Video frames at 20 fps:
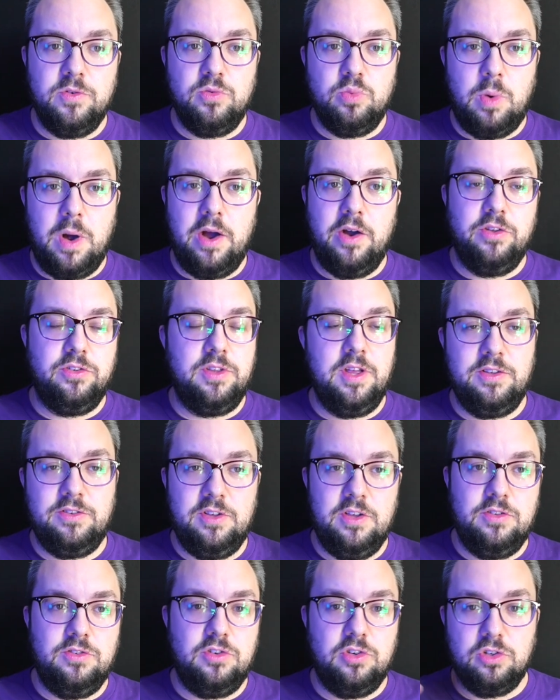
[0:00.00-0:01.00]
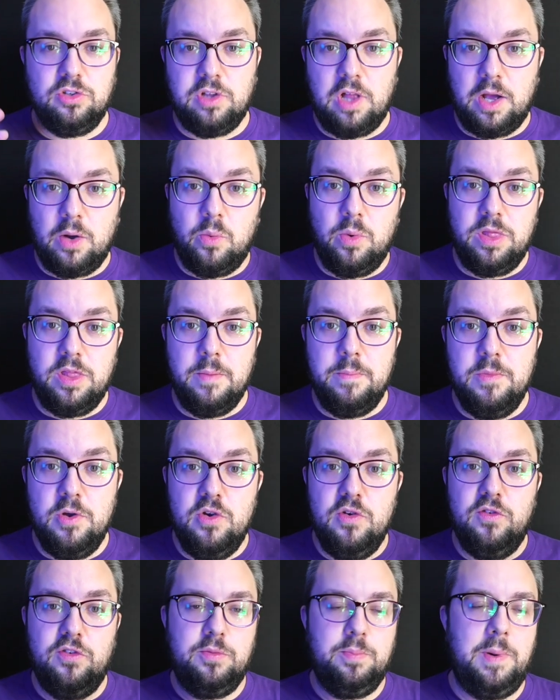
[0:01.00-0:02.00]
Whereas this is just like with the
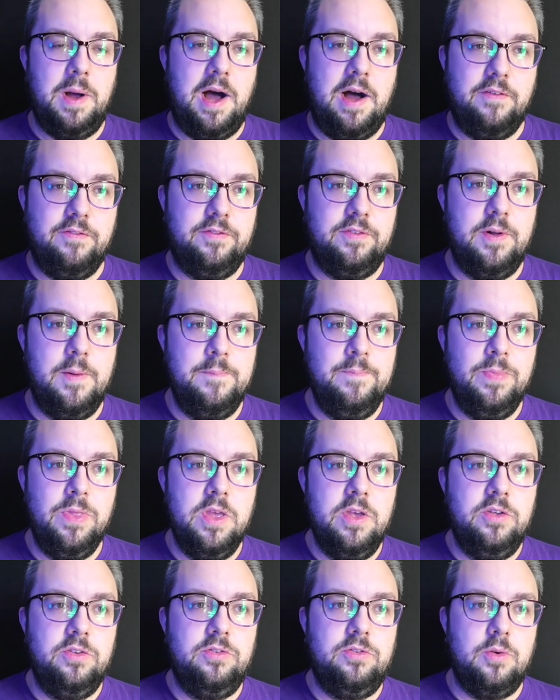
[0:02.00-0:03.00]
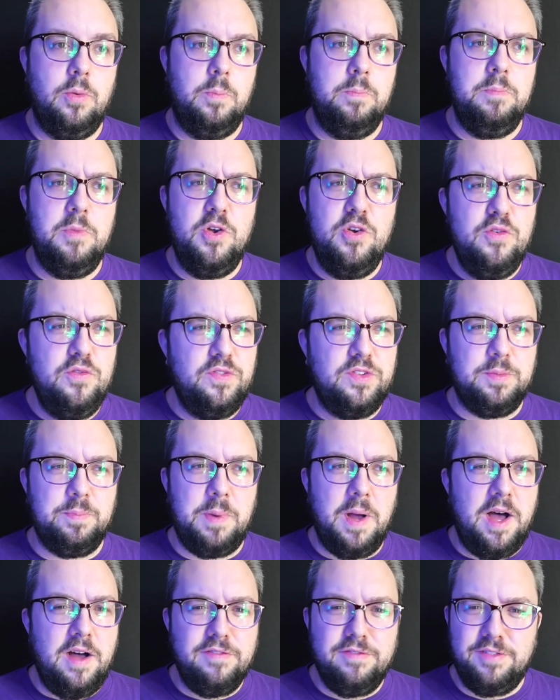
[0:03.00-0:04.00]
moves buff. So, moves
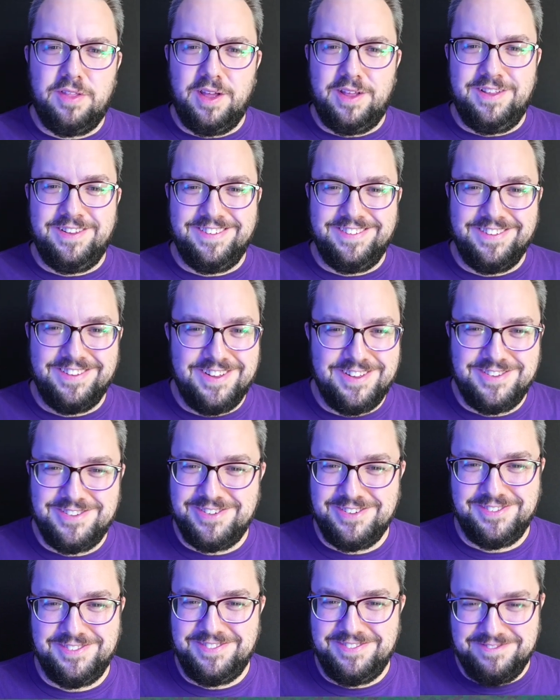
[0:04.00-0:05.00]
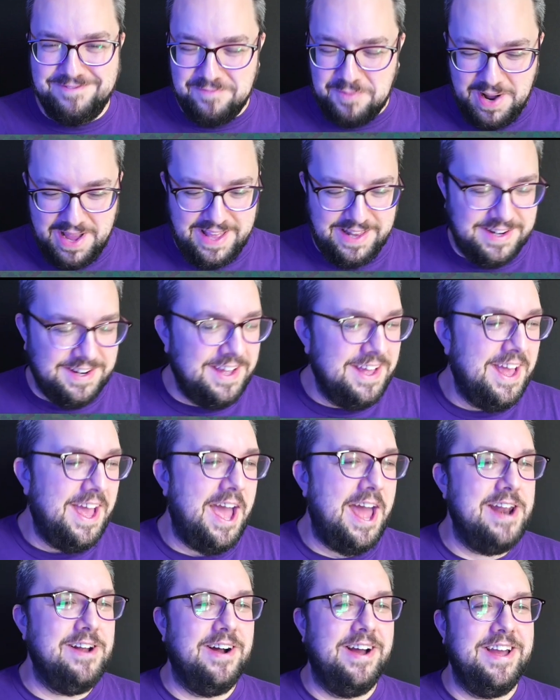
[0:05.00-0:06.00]
buff? It's weird.
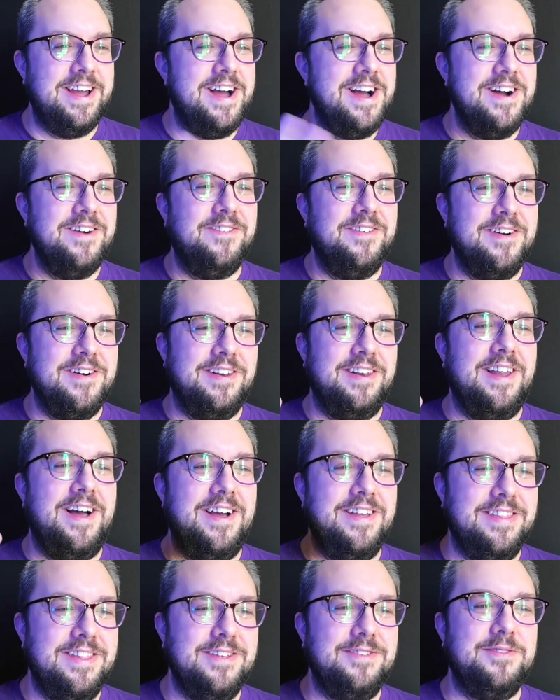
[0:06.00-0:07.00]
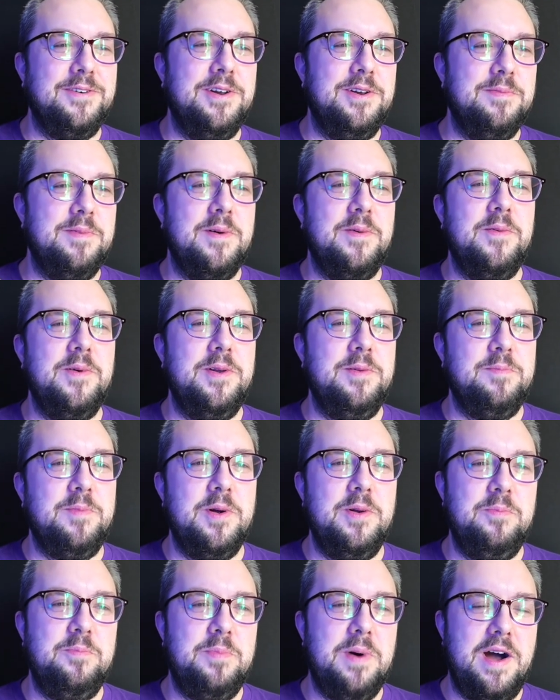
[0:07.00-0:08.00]
Anyway, this
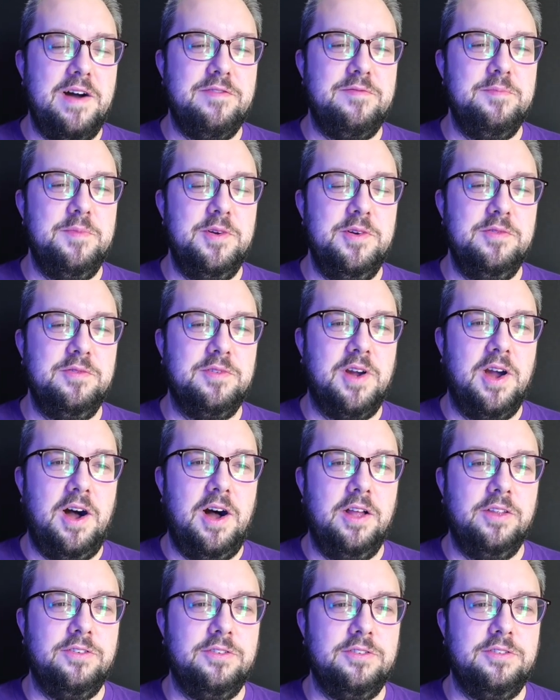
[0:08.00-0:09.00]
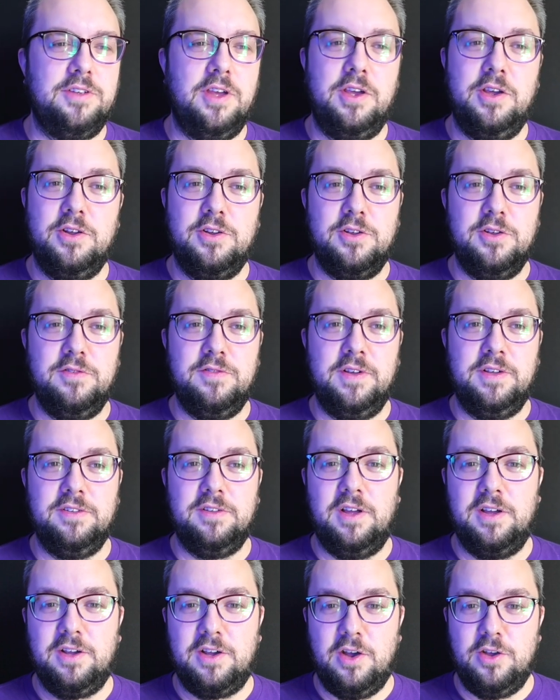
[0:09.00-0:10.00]
would buff move cards, so you could do things
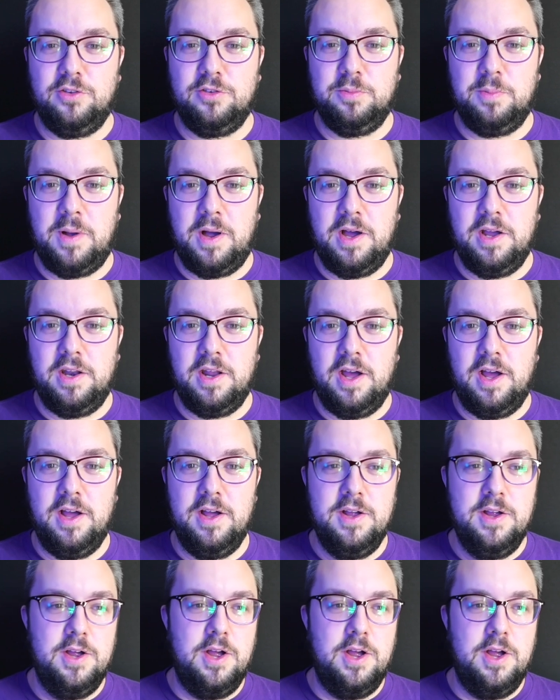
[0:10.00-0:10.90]
like Ghost Spider